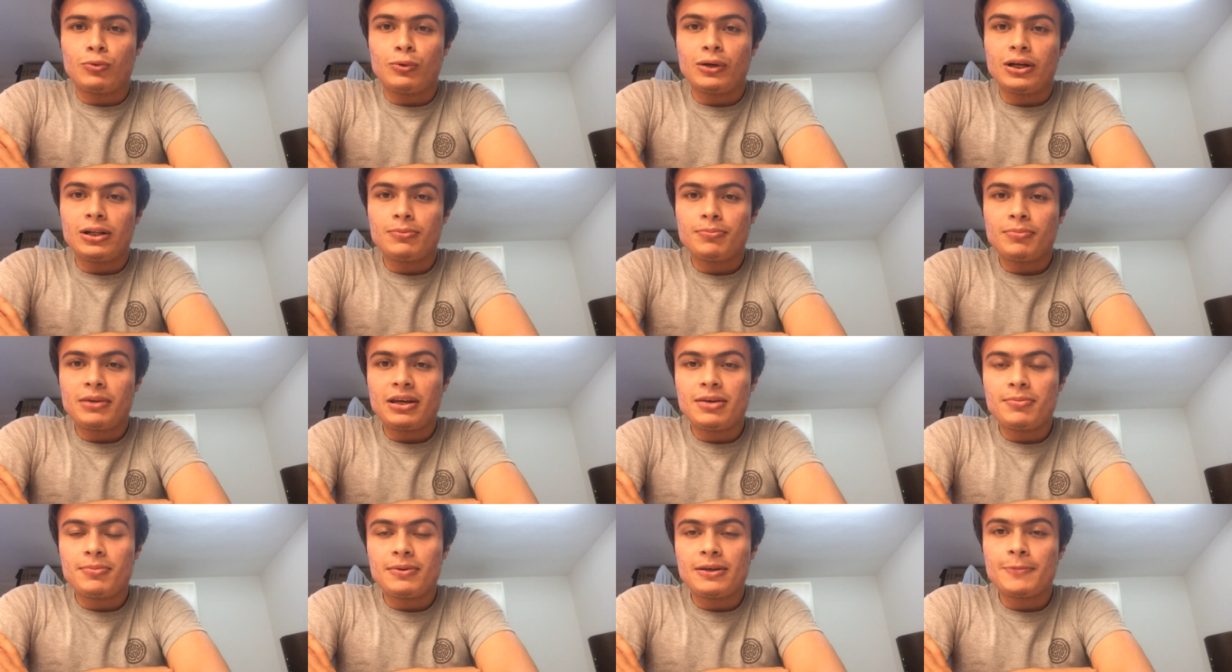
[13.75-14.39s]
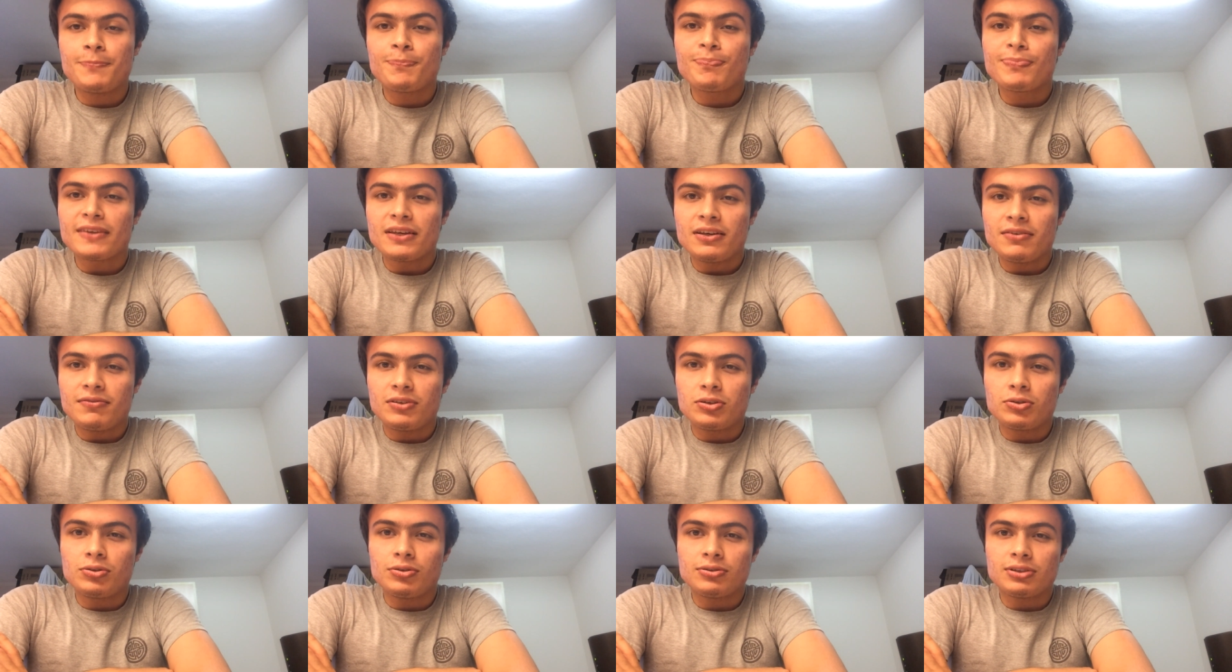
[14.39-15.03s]
Well, maybe
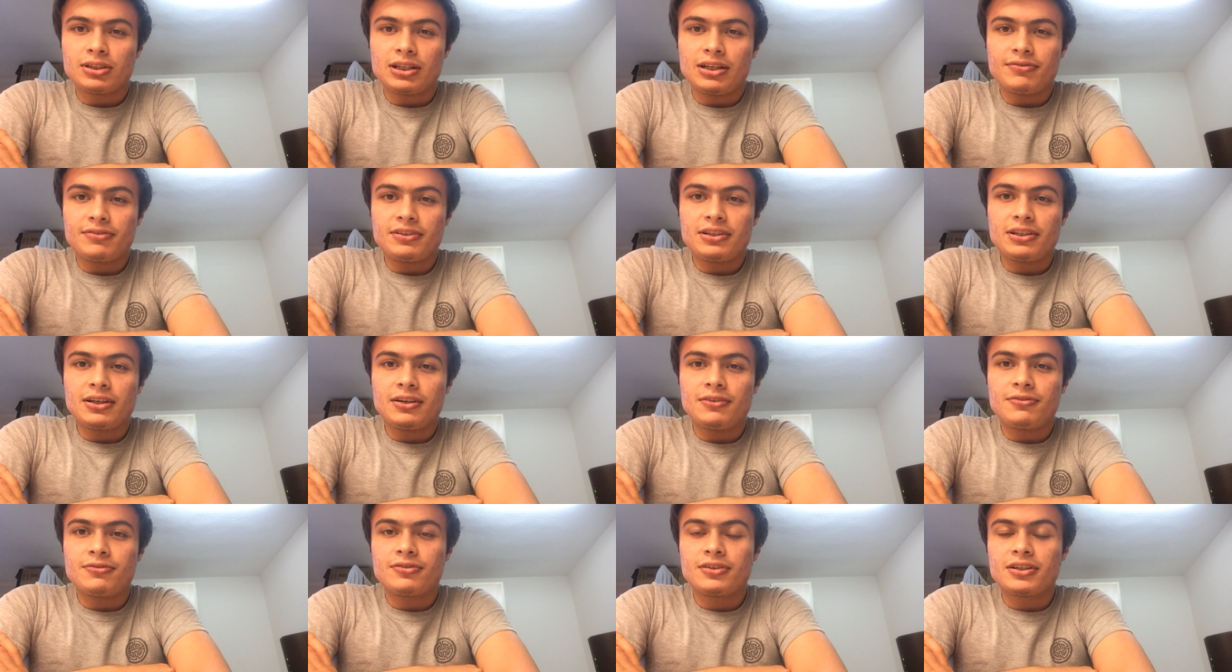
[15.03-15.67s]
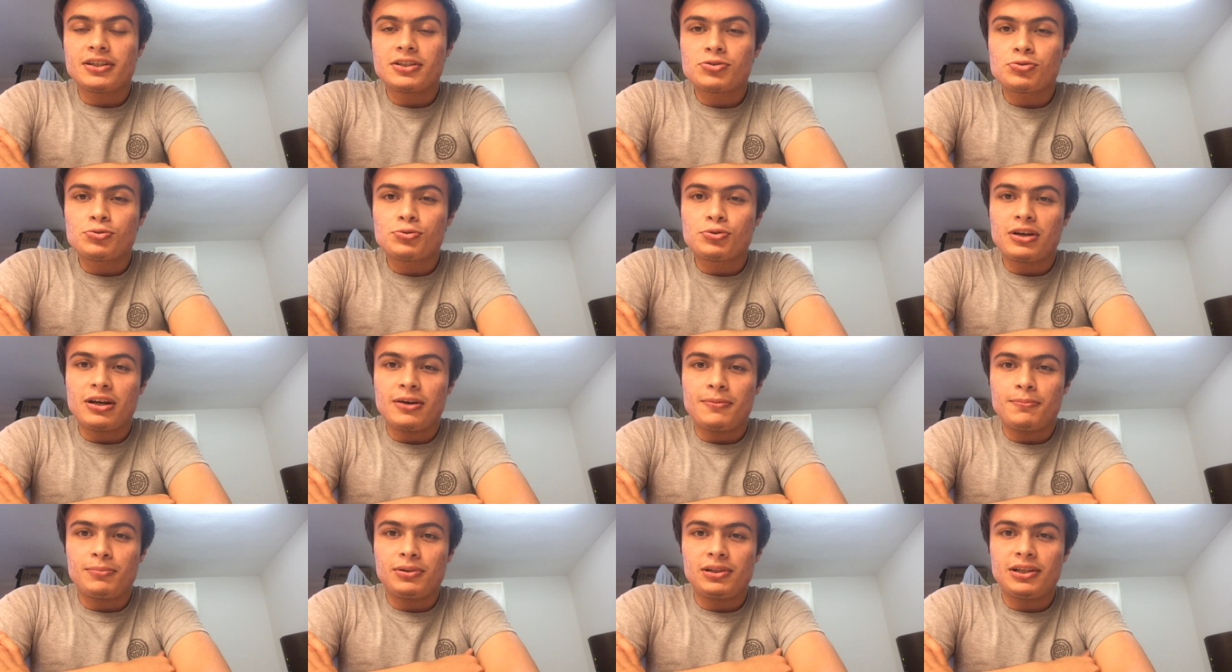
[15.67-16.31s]
we don't have enough friends who
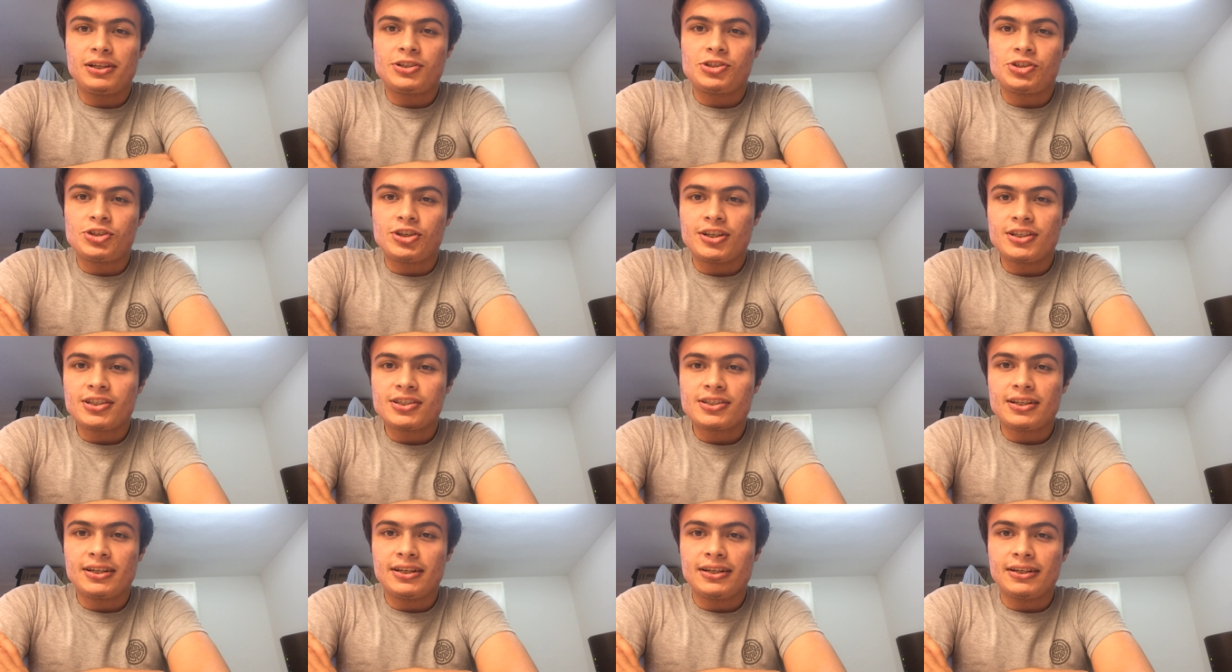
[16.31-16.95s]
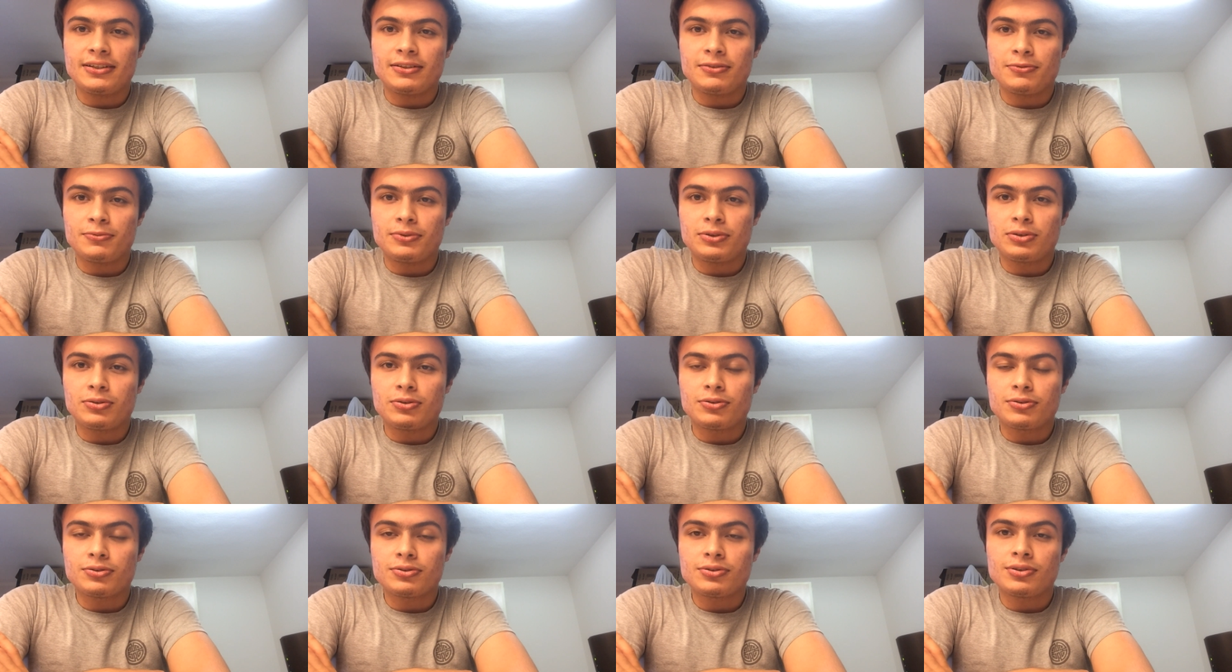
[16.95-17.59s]
can play chess, and we
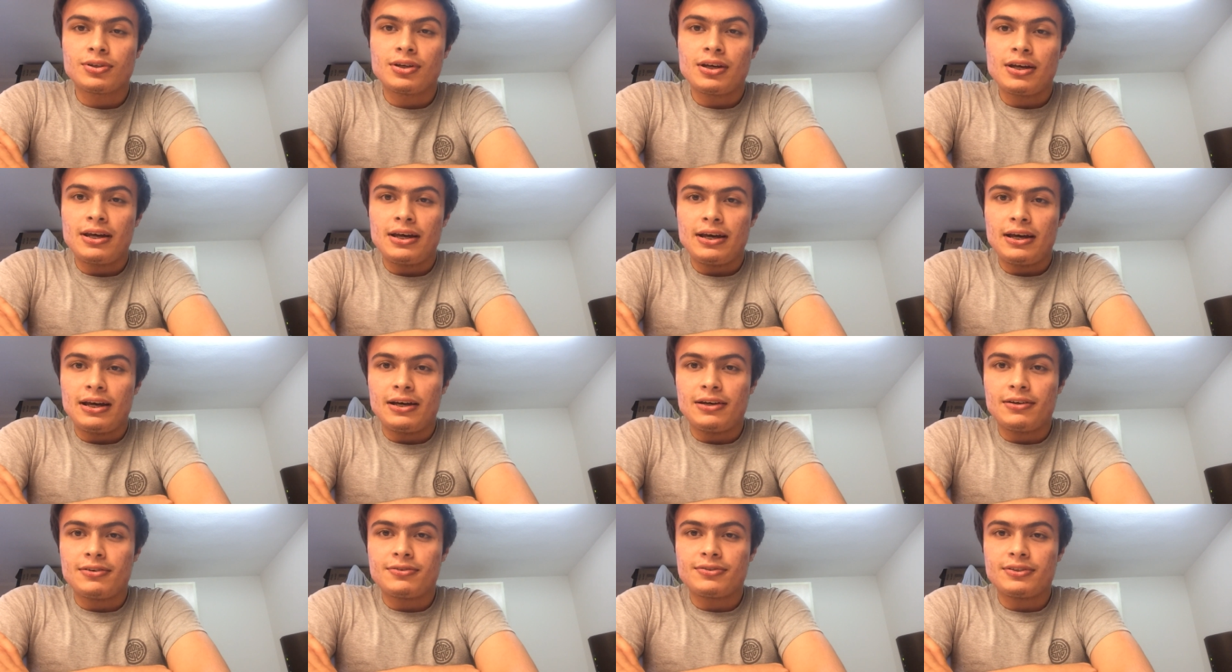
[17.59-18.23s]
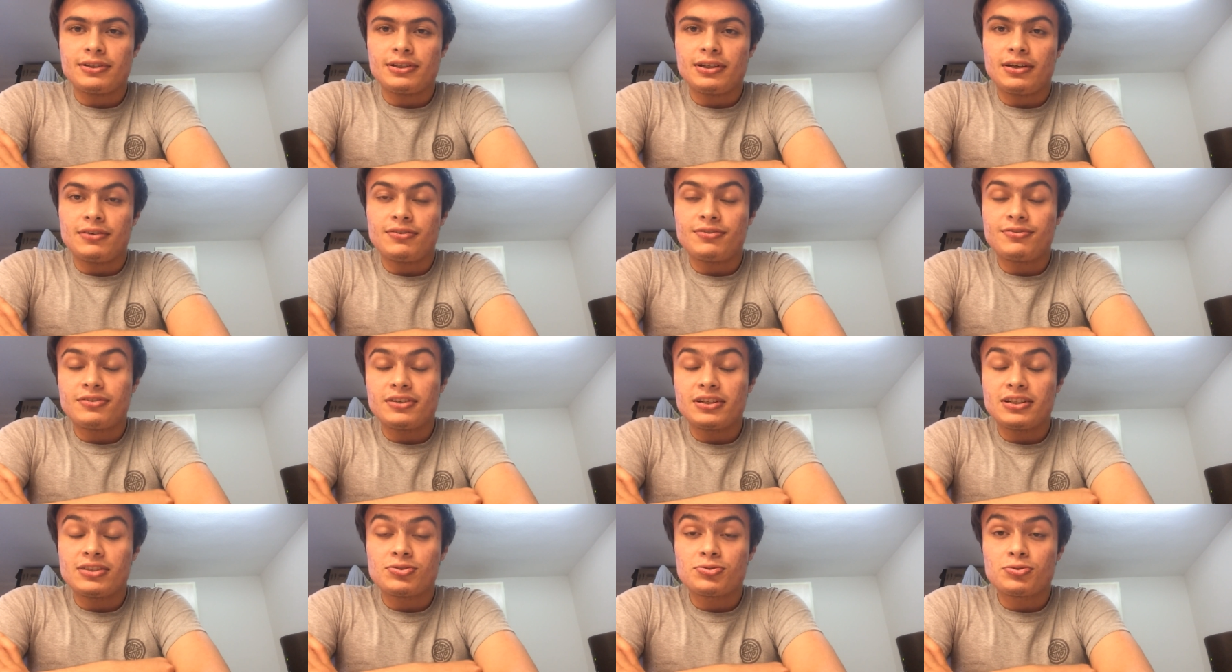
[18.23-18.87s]
don't have enough
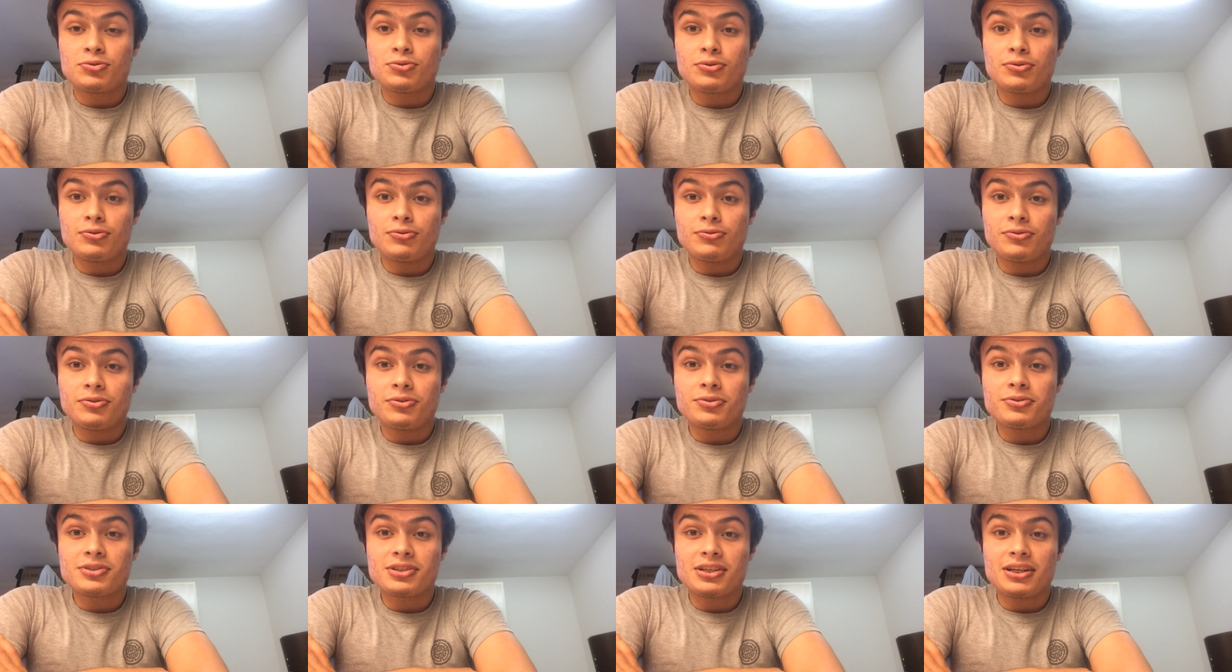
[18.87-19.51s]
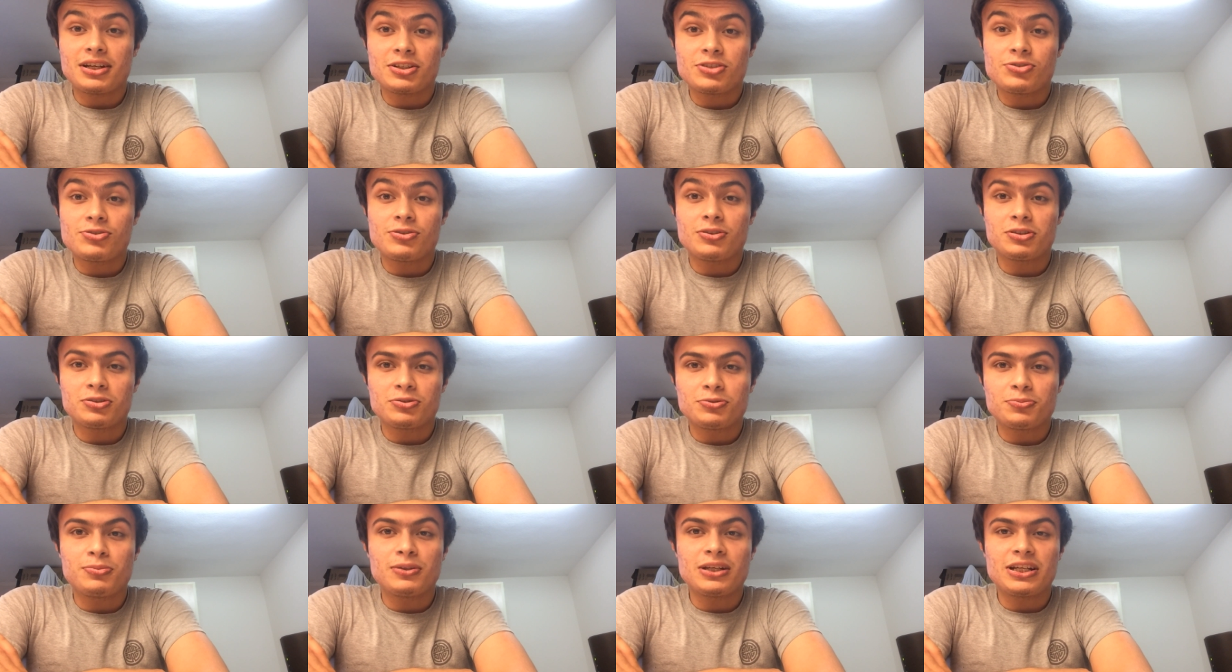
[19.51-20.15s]
friends who wants actually
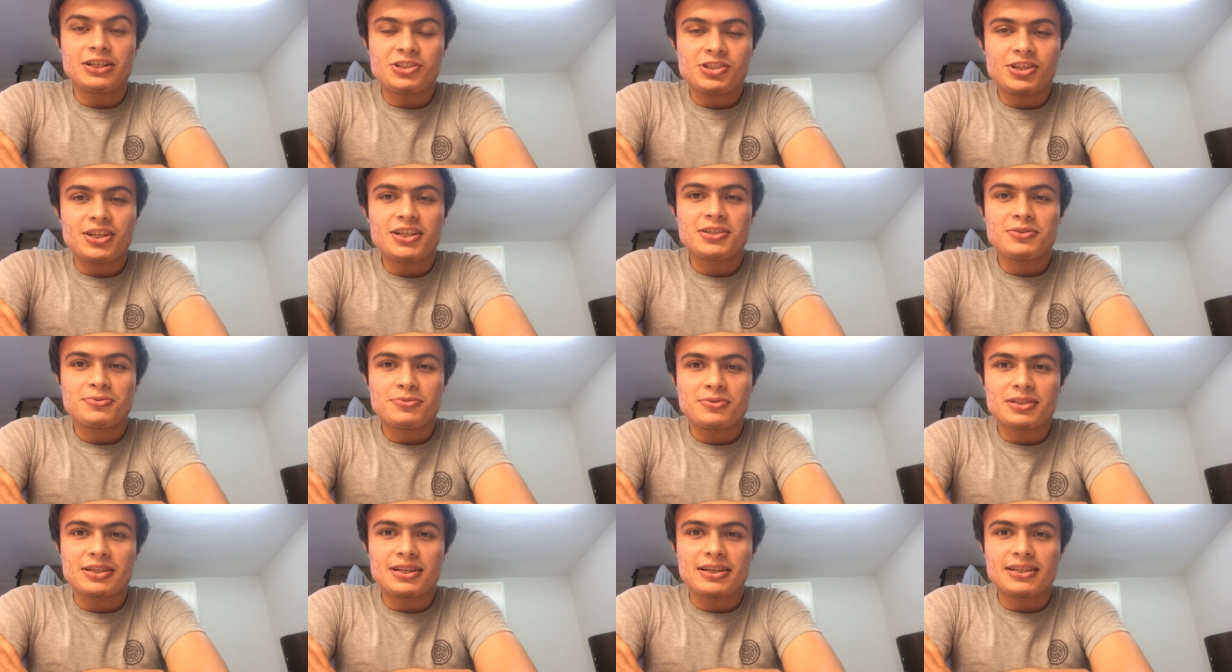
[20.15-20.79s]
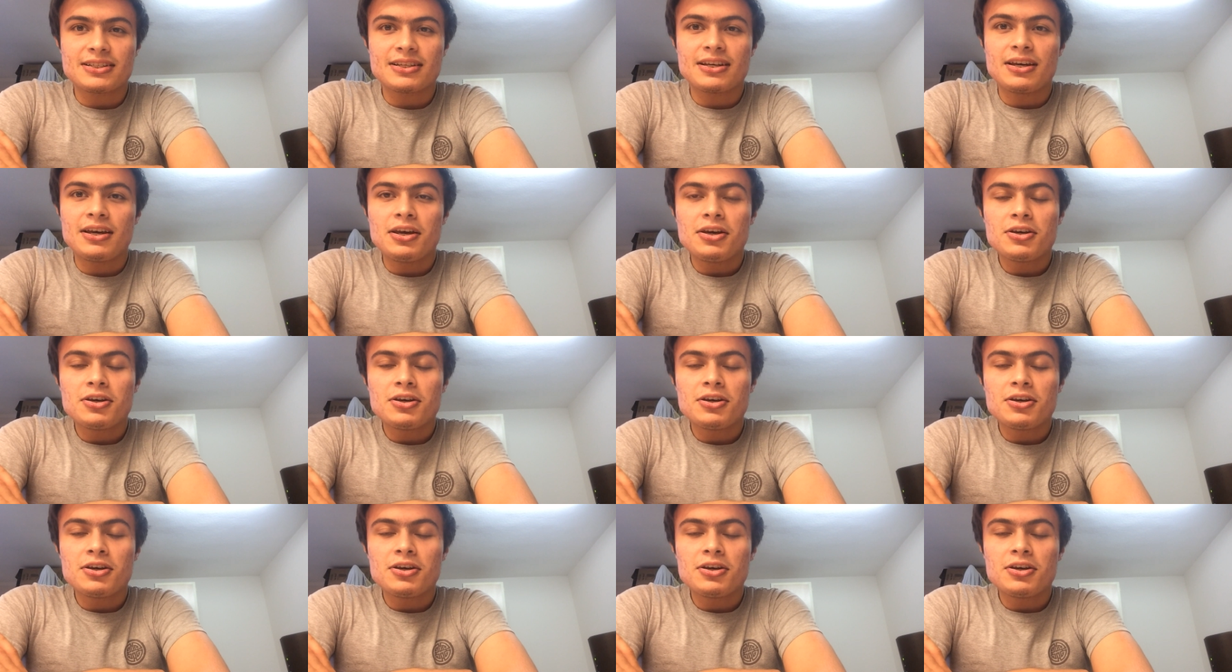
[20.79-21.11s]
to play chess with us.